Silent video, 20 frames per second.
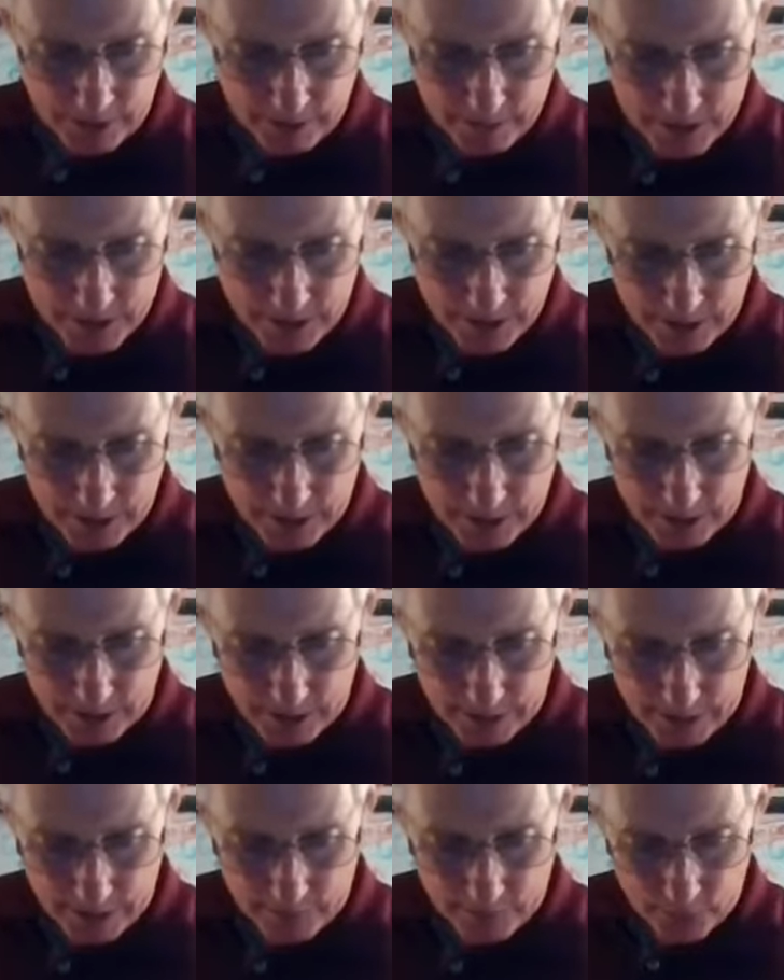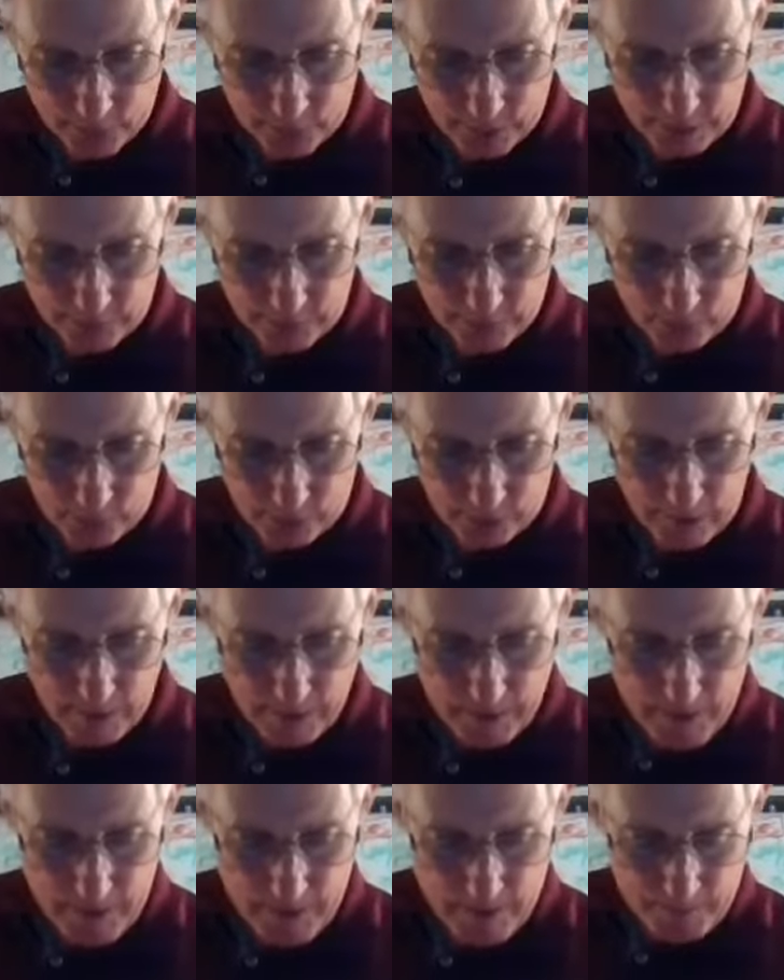times 10 to the negative 24.
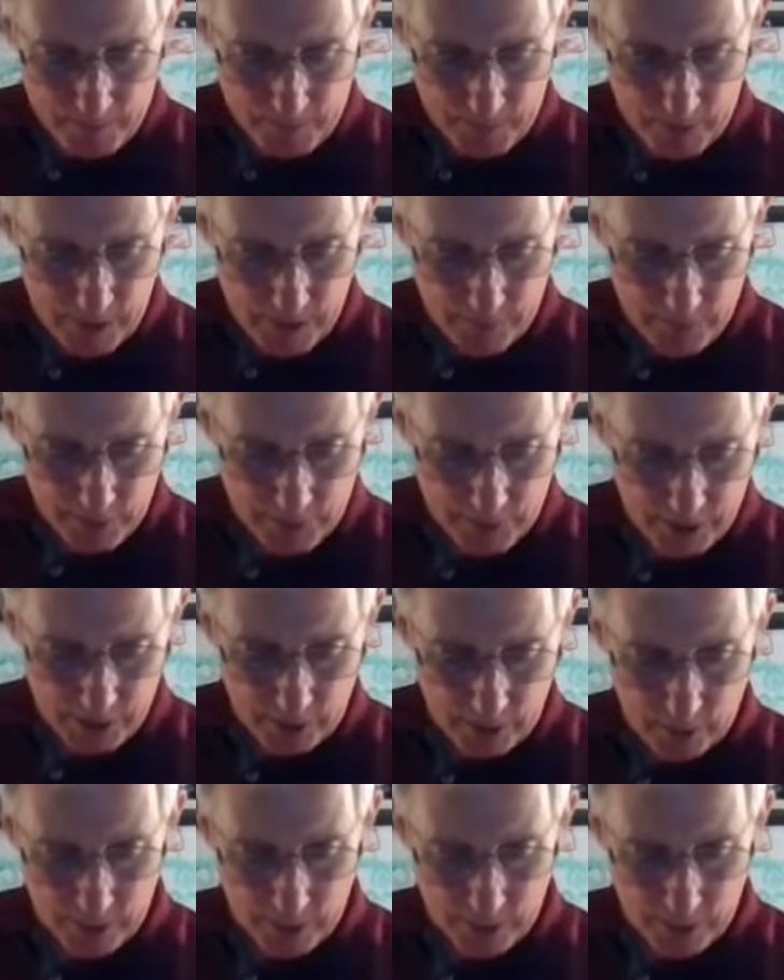And if you take